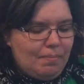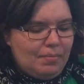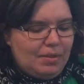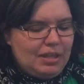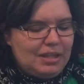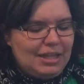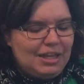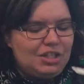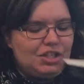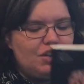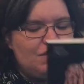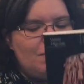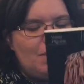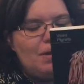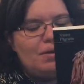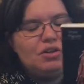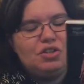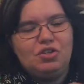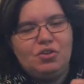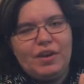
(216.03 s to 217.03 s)
collection of
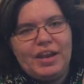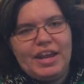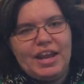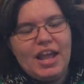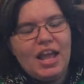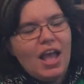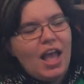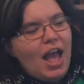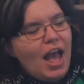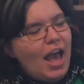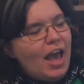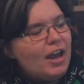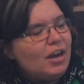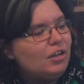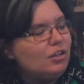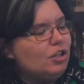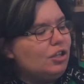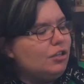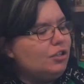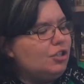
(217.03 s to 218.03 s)
poetry and a
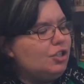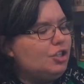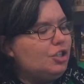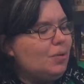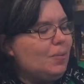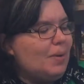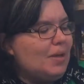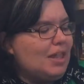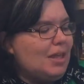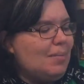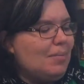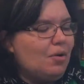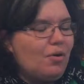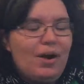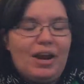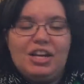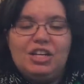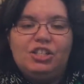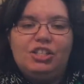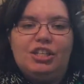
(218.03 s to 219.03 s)
lot to do with
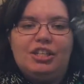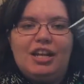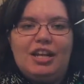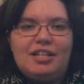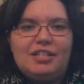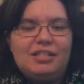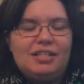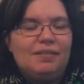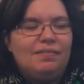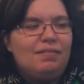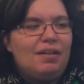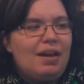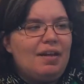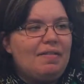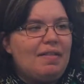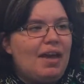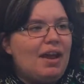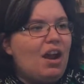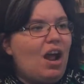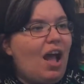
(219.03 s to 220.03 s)
immigration and stuff like
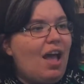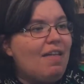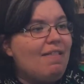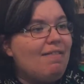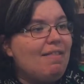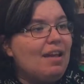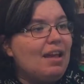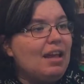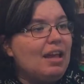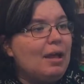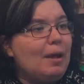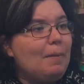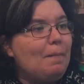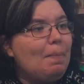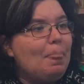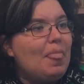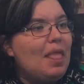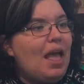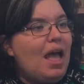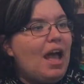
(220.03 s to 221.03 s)
that, I think.
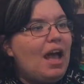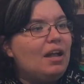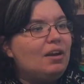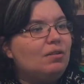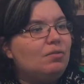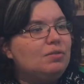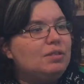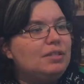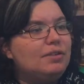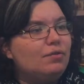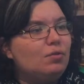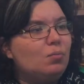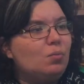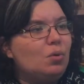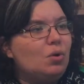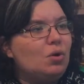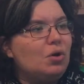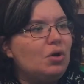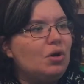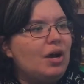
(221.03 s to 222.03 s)
And civil
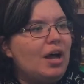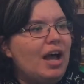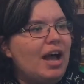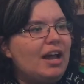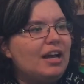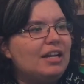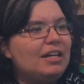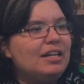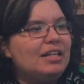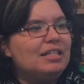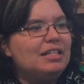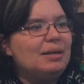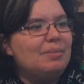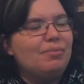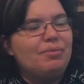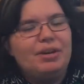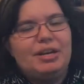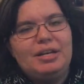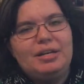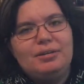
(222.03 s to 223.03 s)
war and
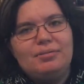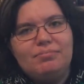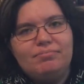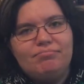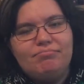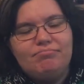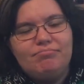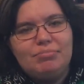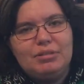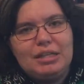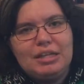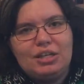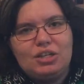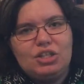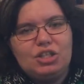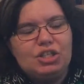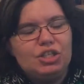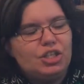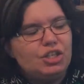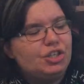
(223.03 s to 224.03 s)
contemporary political
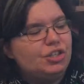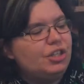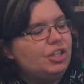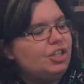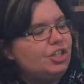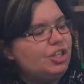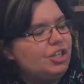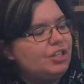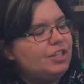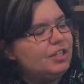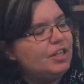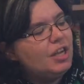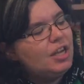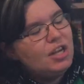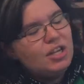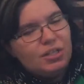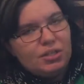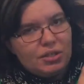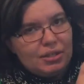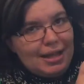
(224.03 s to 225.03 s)
and social issues.
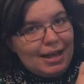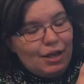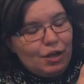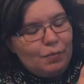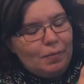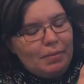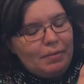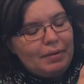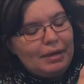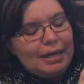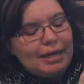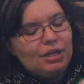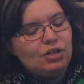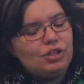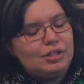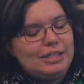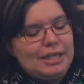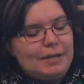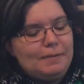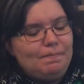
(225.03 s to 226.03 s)
So that could be really
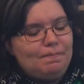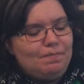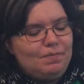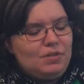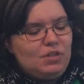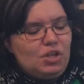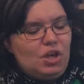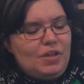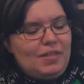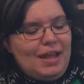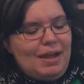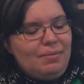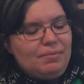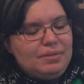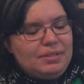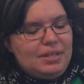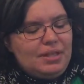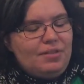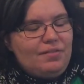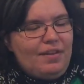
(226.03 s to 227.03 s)
interesting. So that
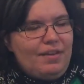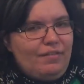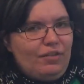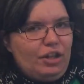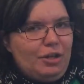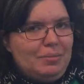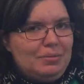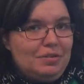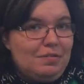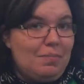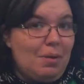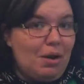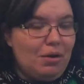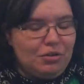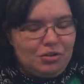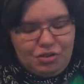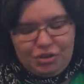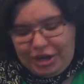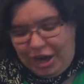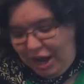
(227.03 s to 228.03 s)
was the 3 volumes of
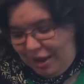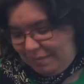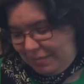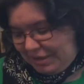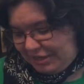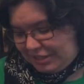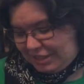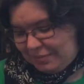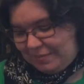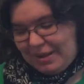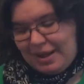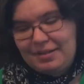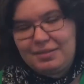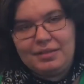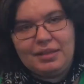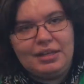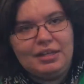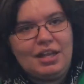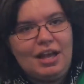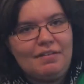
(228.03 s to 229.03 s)
poetry I picked up at
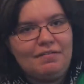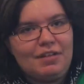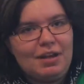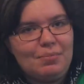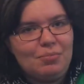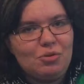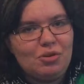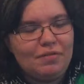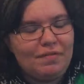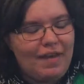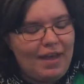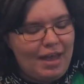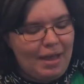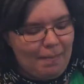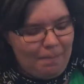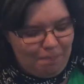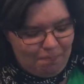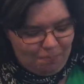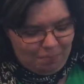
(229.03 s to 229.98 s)
the Lifeline Book Fair.